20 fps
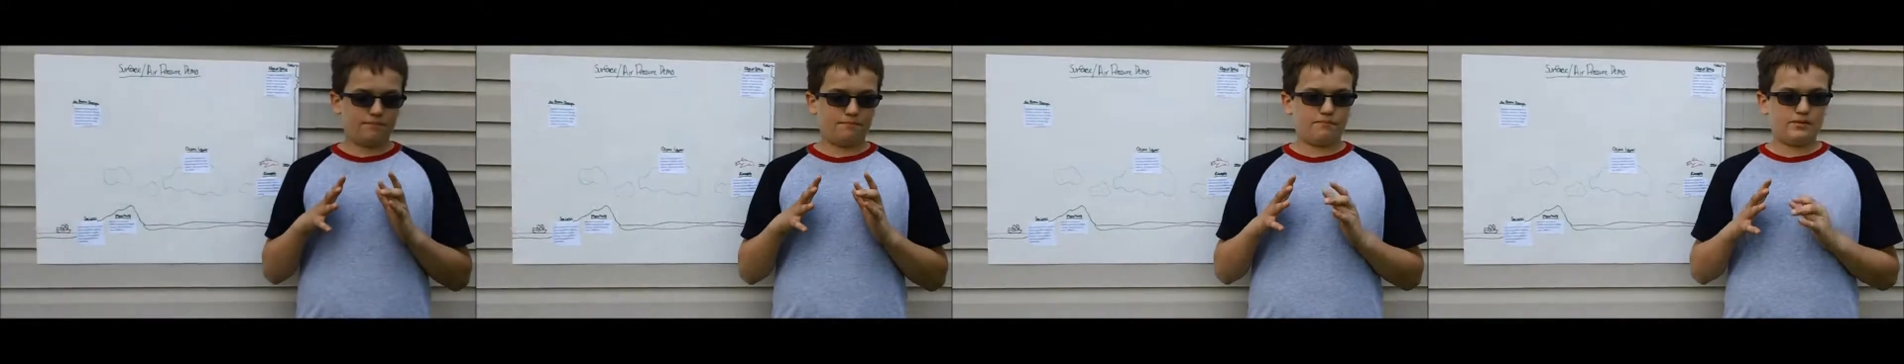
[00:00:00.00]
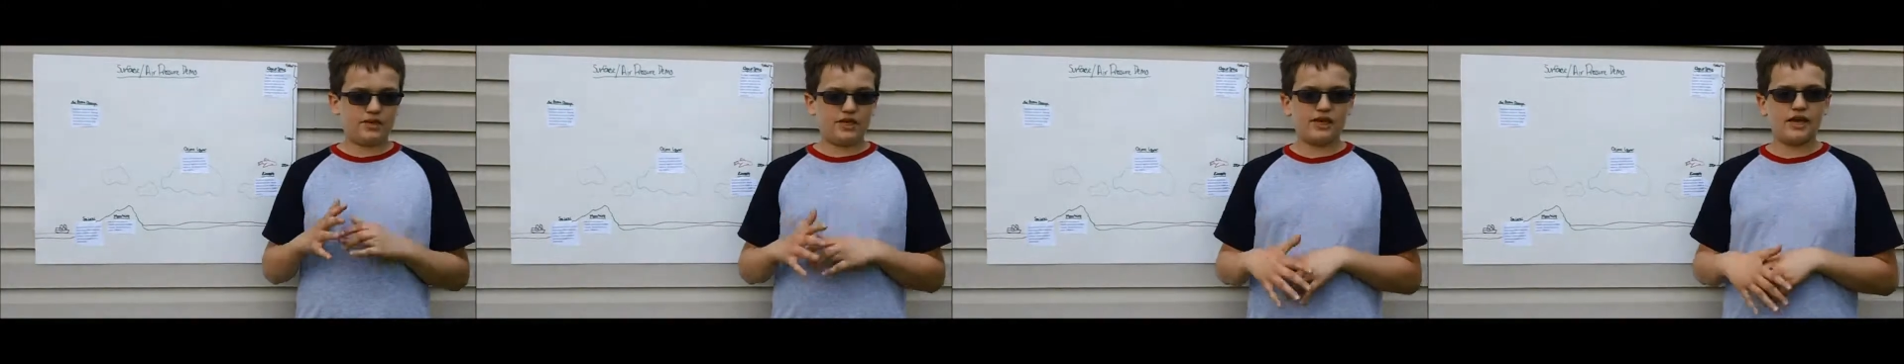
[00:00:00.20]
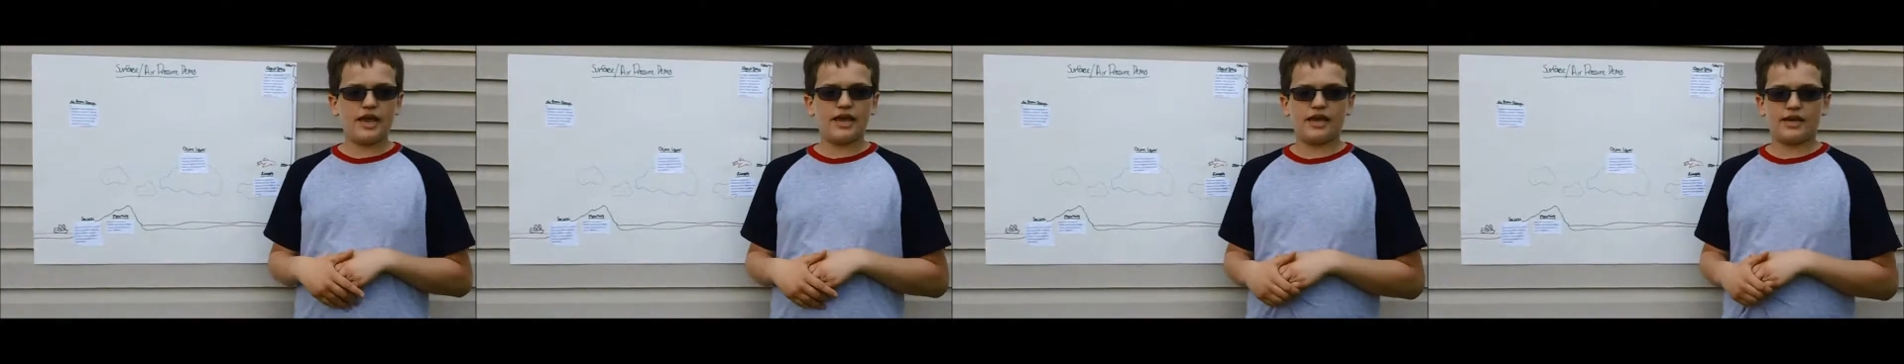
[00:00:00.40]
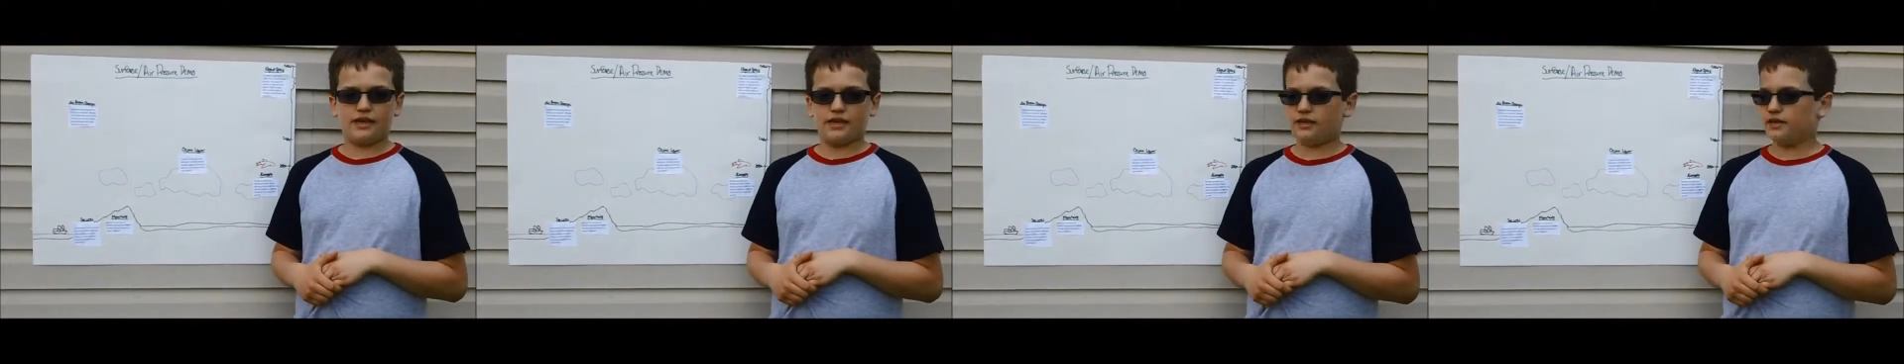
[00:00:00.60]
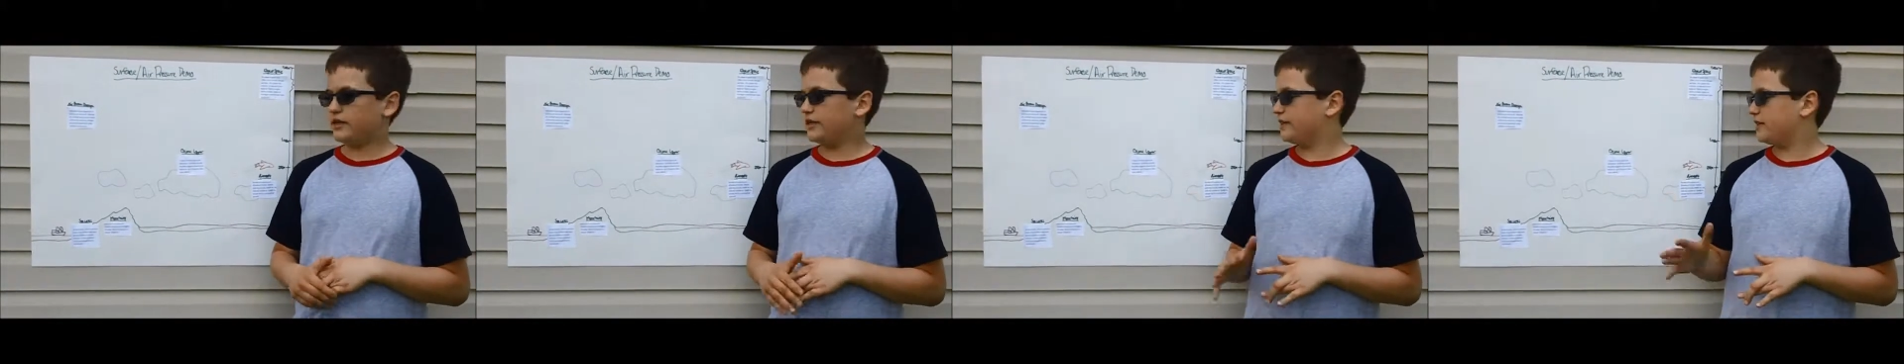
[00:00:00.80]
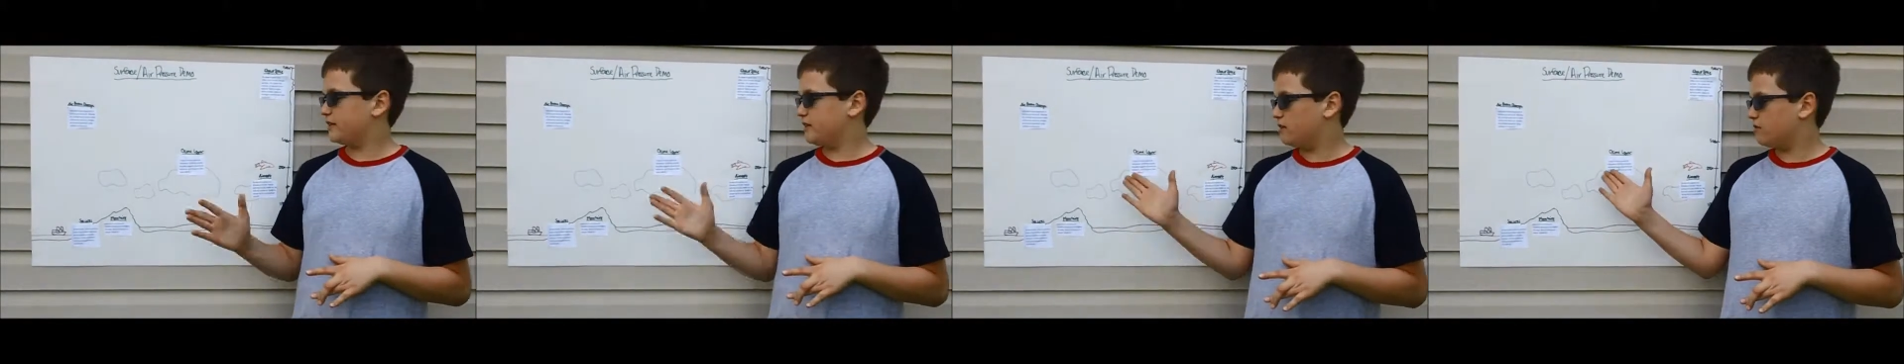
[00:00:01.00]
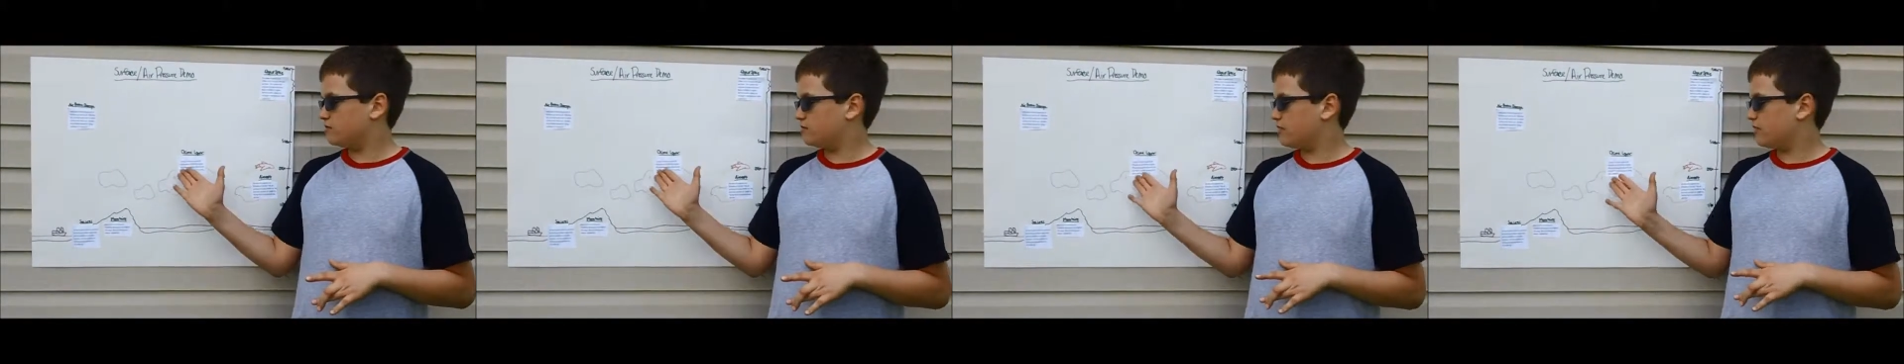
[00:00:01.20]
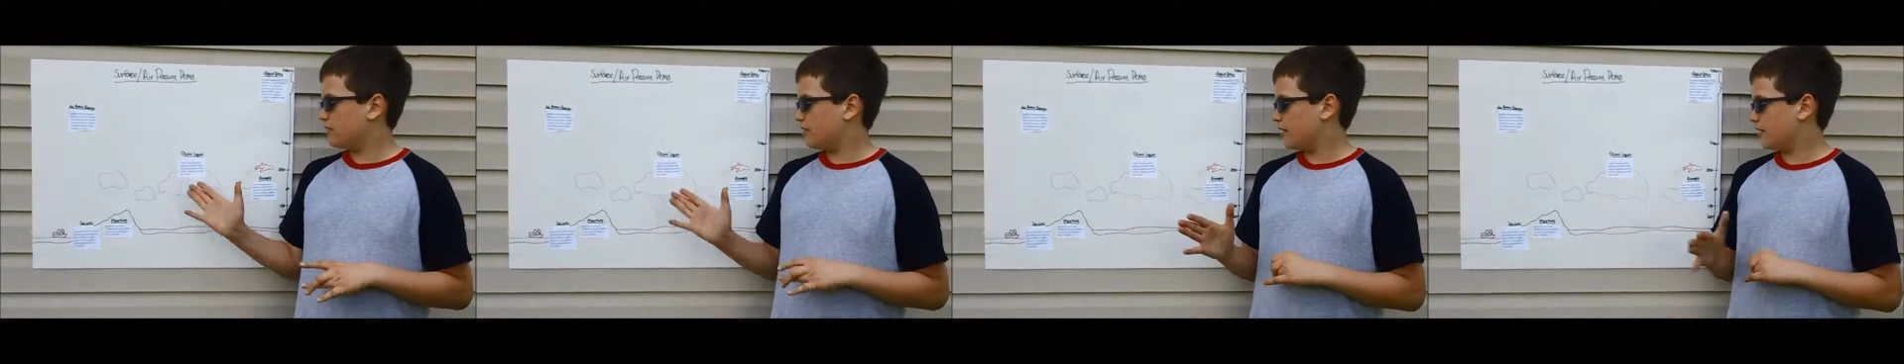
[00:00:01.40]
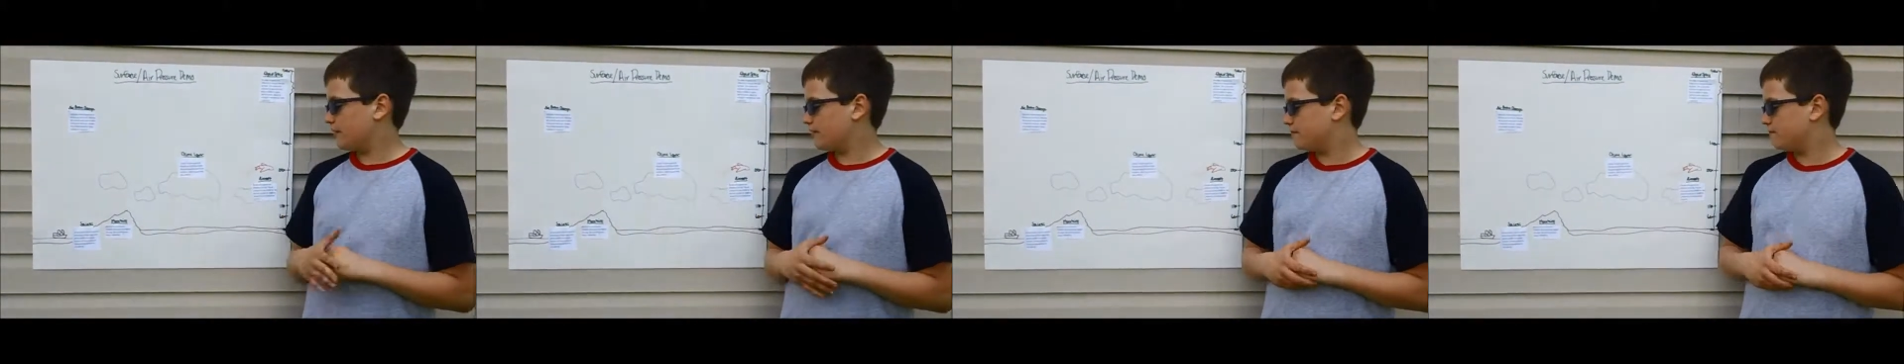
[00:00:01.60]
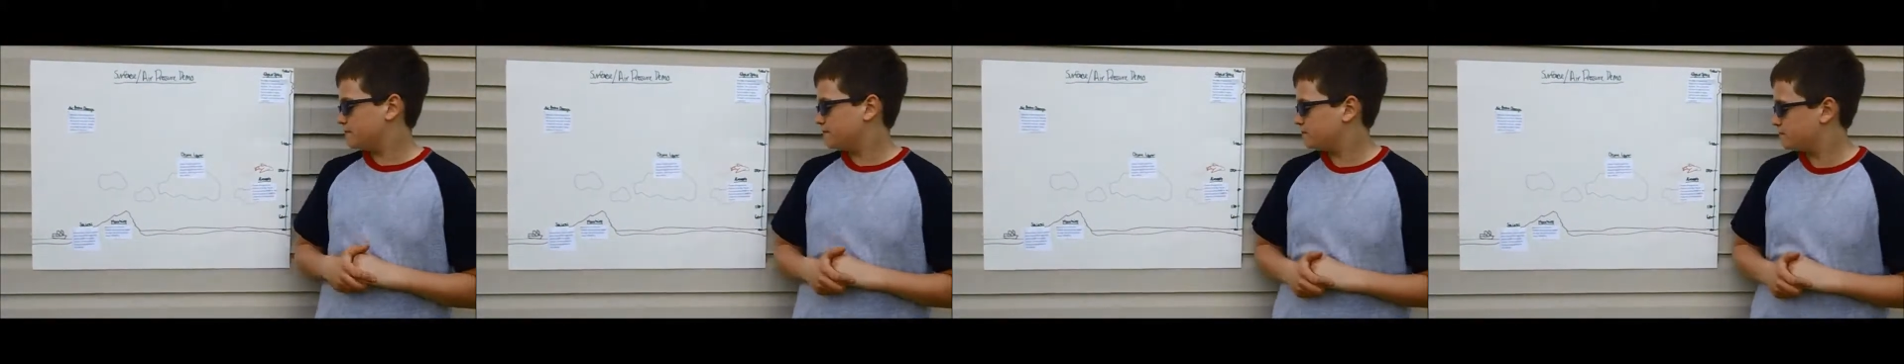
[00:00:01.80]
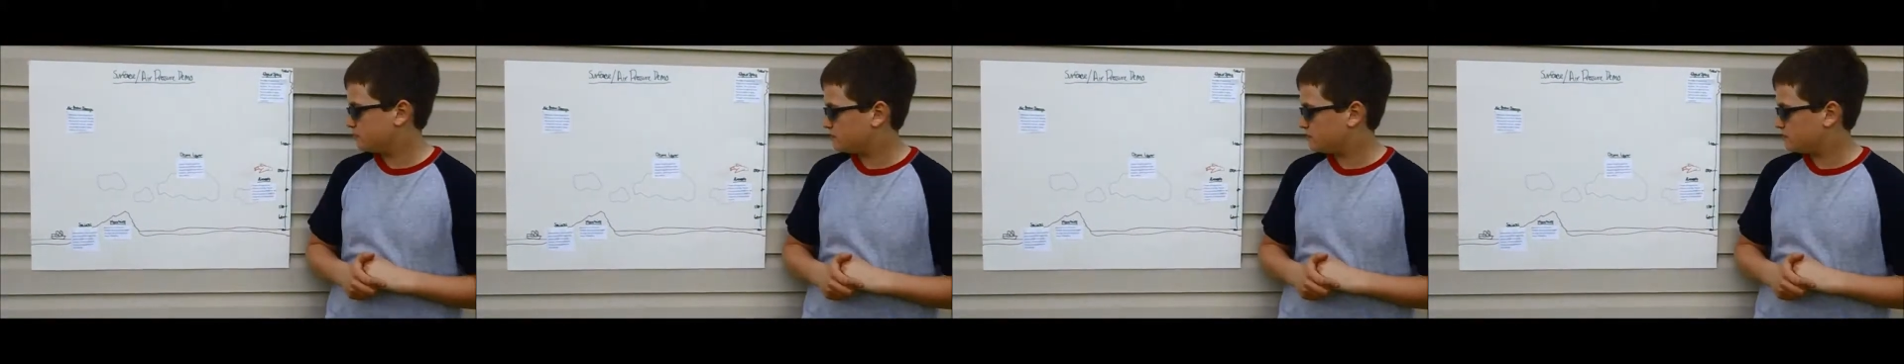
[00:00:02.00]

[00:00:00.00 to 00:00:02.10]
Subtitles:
PA in the ozone layer.